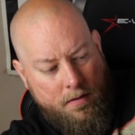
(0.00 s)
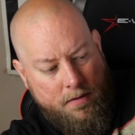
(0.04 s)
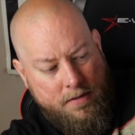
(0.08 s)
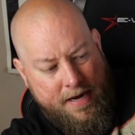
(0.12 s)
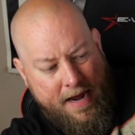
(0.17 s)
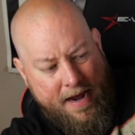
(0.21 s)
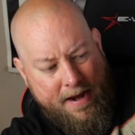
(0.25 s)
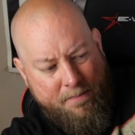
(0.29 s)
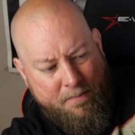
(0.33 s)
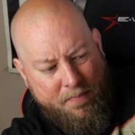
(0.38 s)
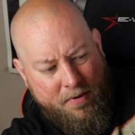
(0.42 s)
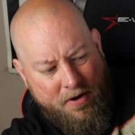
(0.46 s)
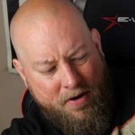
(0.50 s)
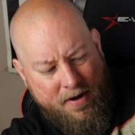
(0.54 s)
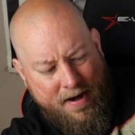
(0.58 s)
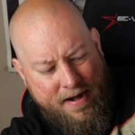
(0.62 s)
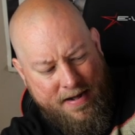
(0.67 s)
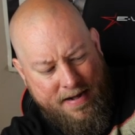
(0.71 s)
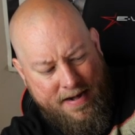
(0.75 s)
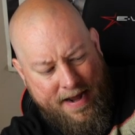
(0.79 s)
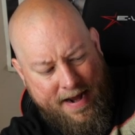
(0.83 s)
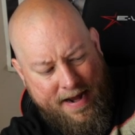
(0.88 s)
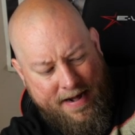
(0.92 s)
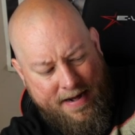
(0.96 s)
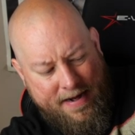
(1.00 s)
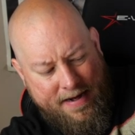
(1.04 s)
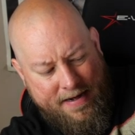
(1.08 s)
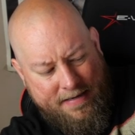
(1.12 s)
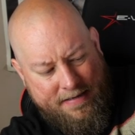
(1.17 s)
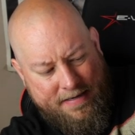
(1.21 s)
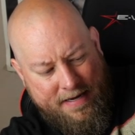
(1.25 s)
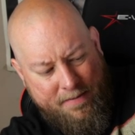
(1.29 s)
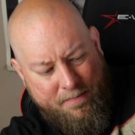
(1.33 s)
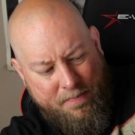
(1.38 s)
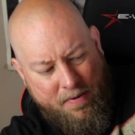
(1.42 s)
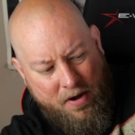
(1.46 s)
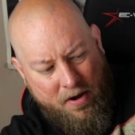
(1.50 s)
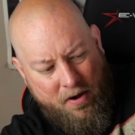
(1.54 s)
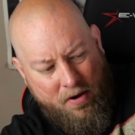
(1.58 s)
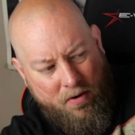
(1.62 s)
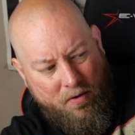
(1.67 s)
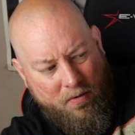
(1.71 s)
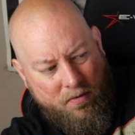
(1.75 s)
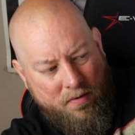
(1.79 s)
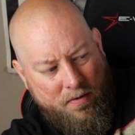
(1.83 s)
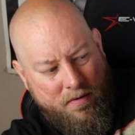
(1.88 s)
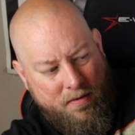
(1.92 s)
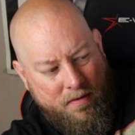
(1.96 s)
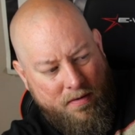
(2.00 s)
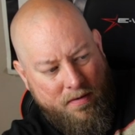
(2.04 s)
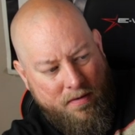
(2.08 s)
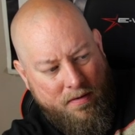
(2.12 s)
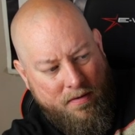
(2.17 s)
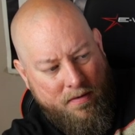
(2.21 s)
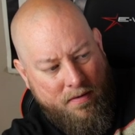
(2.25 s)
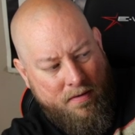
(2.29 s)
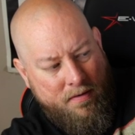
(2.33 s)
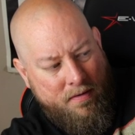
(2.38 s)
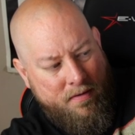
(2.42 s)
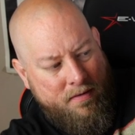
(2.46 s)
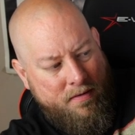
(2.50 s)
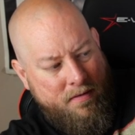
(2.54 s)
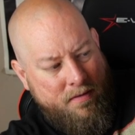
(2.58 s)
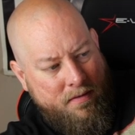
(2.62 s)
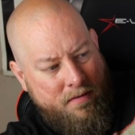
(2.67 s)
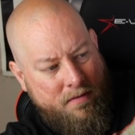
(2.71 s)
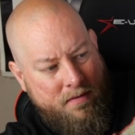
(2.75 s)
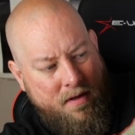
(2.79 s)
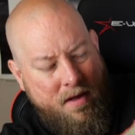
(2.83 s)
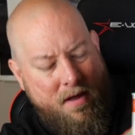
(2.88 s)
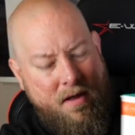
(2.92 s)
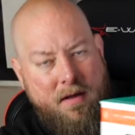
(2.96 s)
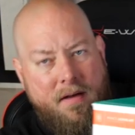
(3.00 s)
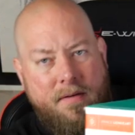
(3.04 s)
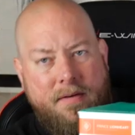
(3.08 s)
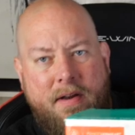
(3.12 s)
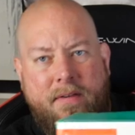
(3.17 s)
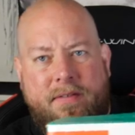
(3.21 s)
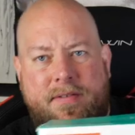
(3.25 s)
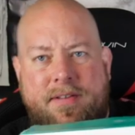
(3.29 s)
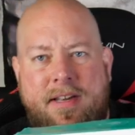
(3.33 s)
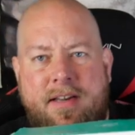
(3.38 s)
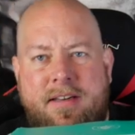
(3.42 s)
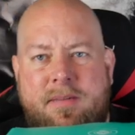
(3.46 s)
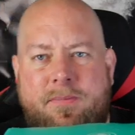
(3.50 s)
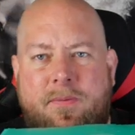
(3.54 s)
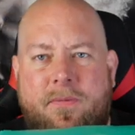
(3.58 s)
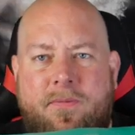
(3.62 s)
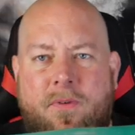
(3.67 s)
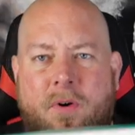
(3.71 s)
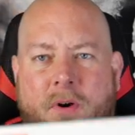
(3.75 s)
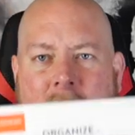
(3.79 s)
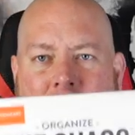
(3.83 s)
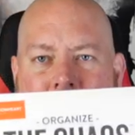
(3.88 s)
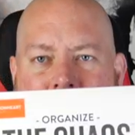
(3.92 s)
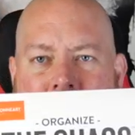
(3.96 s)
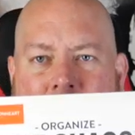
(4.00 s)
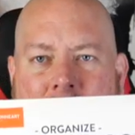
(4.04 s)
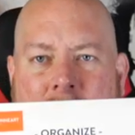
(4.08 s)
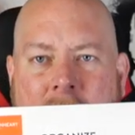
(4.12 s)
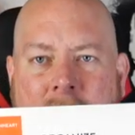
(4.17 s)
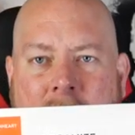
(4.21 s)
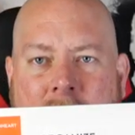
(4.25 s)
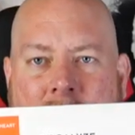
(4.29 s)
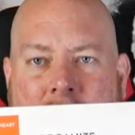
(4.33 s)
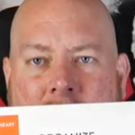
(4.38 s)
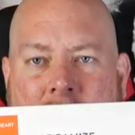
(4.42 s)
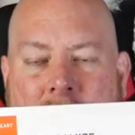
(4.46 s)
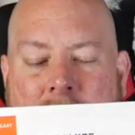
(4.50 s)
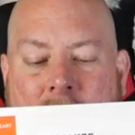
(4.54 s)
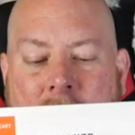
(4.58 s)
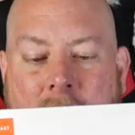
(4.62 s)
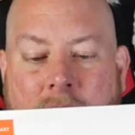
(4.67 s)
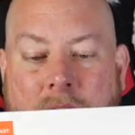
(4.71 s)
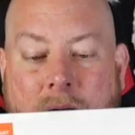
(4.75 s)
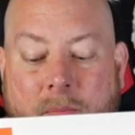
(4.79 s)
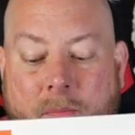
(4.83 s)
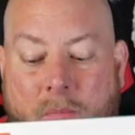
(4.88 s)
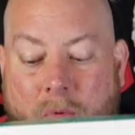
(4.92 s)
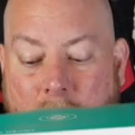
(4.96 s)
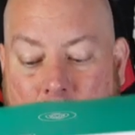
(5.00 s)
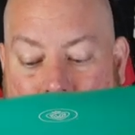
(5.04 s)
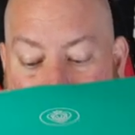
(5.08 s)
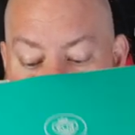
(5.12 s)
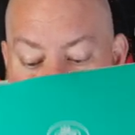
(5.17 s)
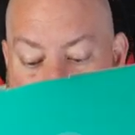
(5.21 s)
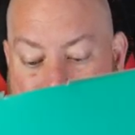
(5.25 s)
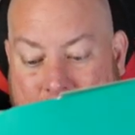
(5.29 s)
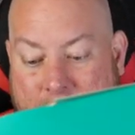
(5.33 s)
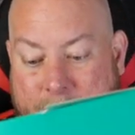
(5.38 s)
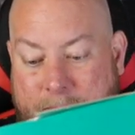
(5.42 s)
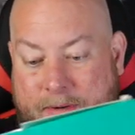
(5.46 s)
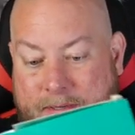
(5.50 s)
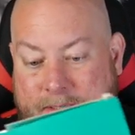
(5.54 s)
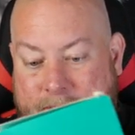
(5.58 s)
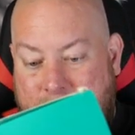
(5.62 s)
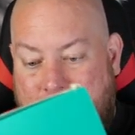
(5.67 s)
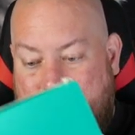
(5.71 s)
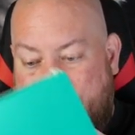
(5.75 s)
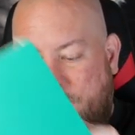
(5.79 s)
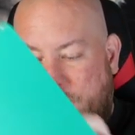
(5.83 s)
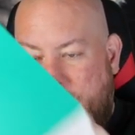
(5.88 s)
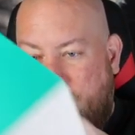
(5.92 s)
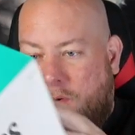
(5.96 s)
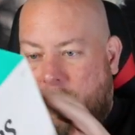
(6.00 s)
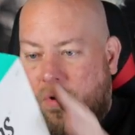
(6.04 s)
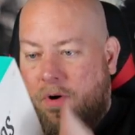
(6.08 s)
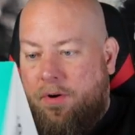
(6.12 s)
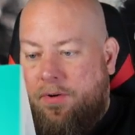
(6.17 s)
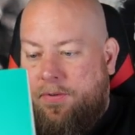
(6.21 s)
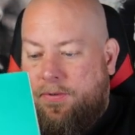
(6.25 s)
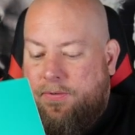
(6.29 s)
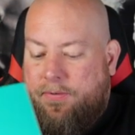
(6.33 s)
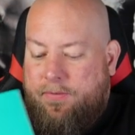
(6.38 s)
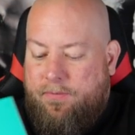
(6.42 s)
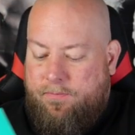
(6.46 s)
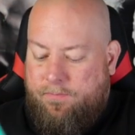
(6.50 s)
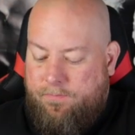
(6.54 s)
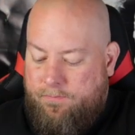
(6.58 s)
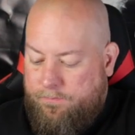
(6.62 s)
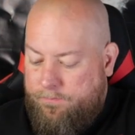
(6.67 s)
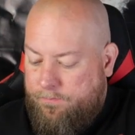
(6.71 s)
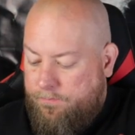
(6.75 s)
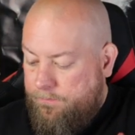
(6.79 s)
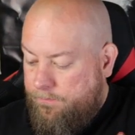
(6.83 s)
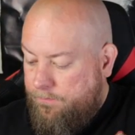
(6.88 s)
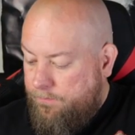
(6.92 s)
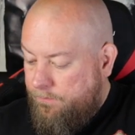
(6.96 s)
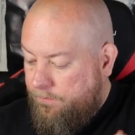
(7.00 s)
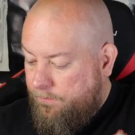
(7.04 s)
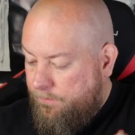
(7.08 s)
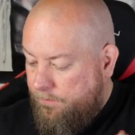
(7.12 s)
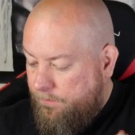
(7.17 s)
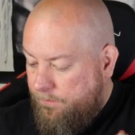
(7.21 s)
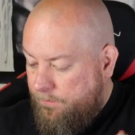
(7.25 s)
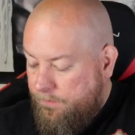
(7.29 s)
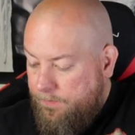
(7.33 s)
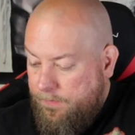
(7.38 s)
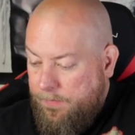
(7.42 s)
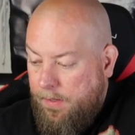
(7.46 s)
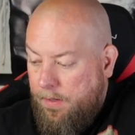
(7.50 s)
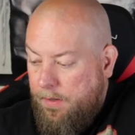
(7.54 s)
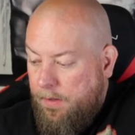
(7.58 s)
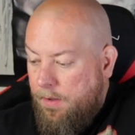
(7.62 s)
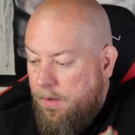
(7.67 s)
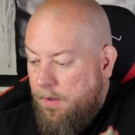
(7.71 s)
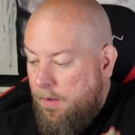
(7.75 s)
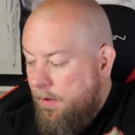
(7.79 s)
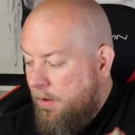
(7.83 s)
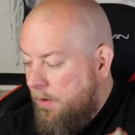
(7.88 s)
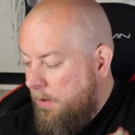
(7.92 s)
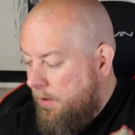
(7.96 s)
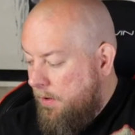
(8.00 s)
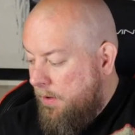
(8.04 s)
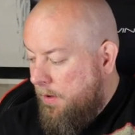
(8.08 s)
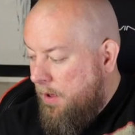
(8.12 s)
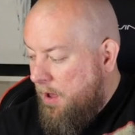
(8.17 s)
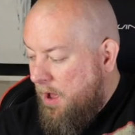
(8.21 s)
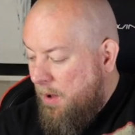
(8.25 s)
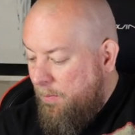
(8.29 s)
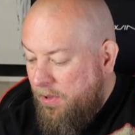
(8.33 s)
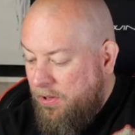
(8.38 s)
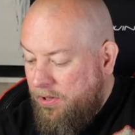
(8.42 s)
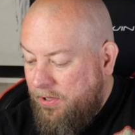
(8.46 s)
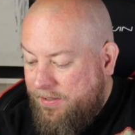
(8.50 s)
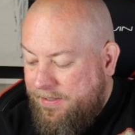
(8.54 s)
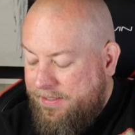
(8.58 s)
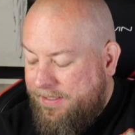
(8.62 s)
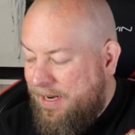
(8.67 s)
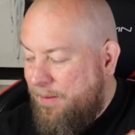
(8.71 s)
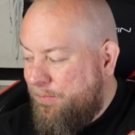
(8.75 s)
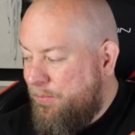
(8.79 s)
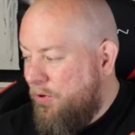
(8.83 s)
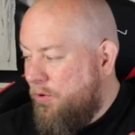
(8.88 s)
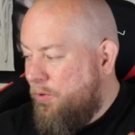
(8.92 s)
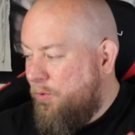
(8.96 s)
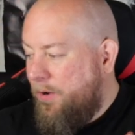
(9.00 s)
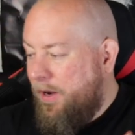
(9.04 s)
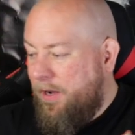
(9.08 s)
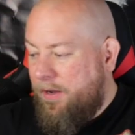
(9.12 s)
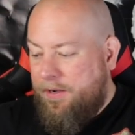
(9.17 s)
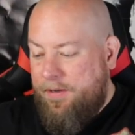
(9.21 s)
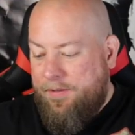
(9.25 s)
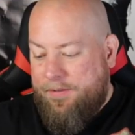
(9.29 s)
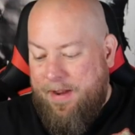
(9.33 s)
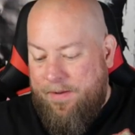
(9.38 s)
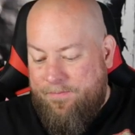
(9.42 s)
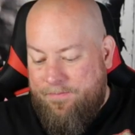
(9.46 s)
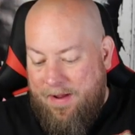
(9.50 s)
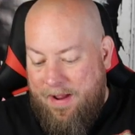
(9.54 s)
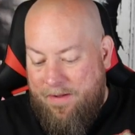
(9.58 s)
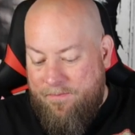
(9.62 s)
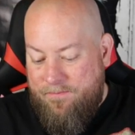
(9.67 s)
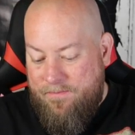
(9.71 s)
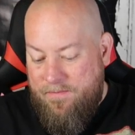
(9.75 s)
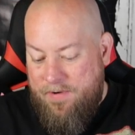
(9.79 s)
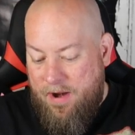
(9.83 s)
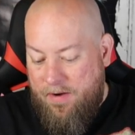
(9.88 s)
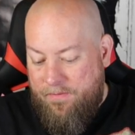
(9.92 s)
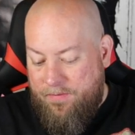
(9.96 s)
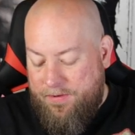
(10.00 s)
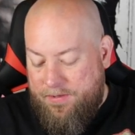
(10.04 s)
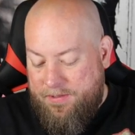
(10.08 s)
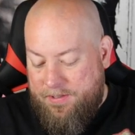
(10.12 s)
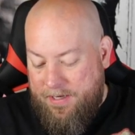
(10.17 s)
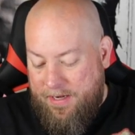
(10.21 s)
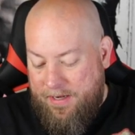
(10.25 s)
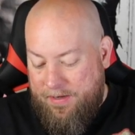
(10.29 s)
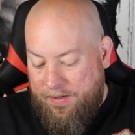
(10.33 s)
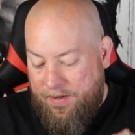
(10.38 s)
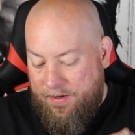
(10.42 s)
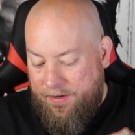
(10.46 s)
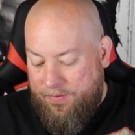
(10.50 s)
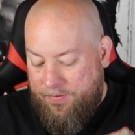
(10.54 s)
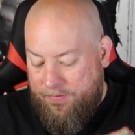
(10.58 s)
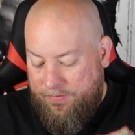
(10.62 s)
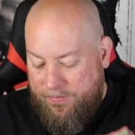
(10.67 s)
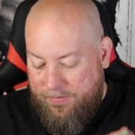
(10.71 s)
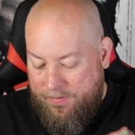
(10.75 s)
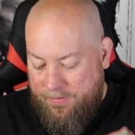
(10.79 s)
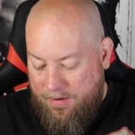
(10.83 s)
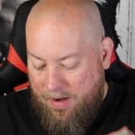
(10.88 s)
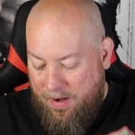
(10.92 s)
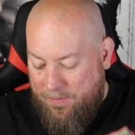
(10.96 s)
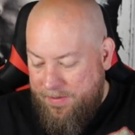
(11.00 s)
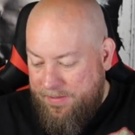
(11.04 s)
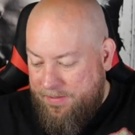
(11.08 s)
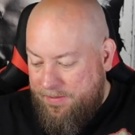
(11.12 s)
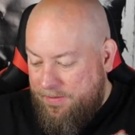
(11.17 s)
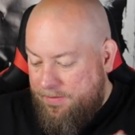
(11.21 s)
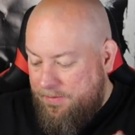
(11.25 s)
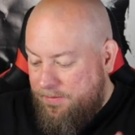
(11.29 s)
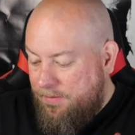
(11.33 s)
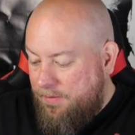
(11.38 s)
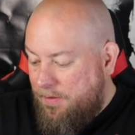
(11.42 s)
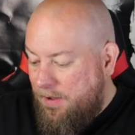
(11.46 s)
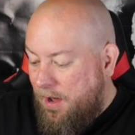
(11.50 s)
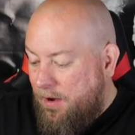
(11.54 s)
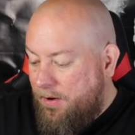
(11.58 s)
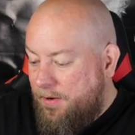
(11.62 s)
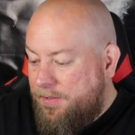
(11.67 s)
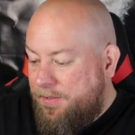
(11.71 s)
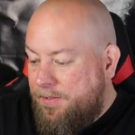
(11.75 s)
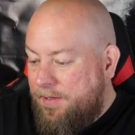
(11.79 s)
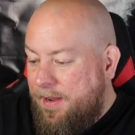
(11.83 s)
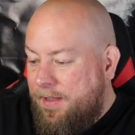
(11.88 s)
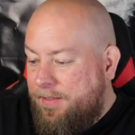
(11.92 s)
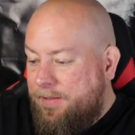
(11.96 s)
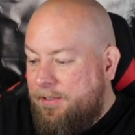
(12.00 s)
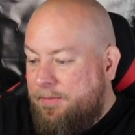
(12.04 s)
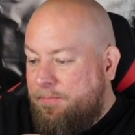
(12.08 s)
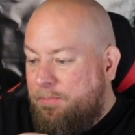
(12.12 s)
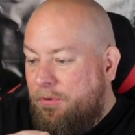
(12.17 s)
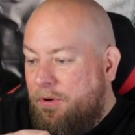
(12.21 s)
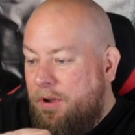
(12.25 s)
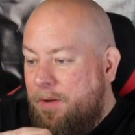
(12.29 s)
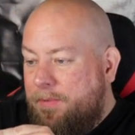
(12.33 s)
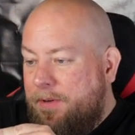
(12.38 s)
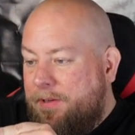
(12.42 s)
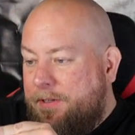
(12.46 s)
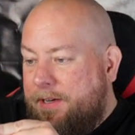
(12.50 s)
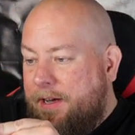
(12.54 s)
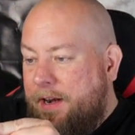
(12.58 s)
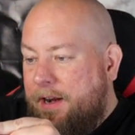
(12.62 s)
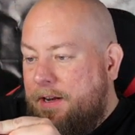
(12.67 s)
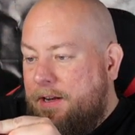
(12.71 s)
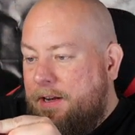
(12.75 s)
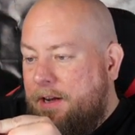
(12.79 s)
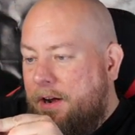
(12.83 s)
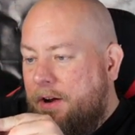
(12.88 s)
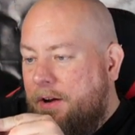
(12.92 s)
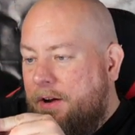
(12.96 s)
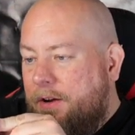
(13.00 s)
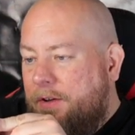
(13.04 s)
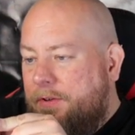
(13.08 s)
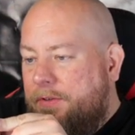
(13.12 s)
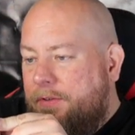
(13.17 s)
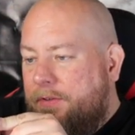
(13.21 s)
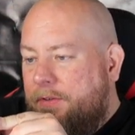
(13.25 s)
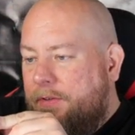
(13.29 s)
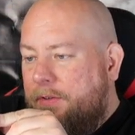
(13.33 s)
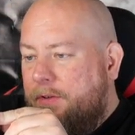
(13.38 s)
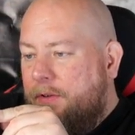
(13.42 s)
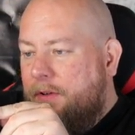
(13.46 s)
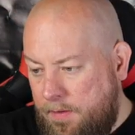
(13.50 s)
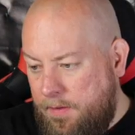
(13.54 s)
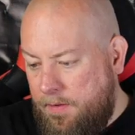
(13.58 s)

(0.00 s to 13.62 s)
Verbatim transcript: Diaper Nanny Depot. Oh, never seen this before. More baby stuff, of course. I'm gonna look this thing up real quick because I've never seen this. I'm just, honestly, at this point, I'm just kind of curious.